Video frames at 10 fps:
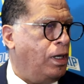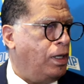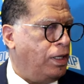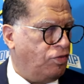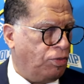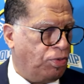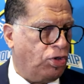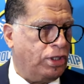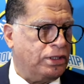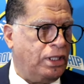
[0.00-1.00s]
If the
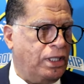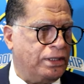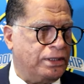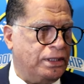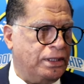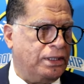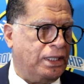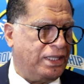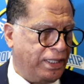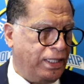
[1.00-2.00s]
broadcasters
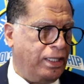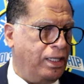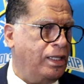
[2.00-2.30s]
agree,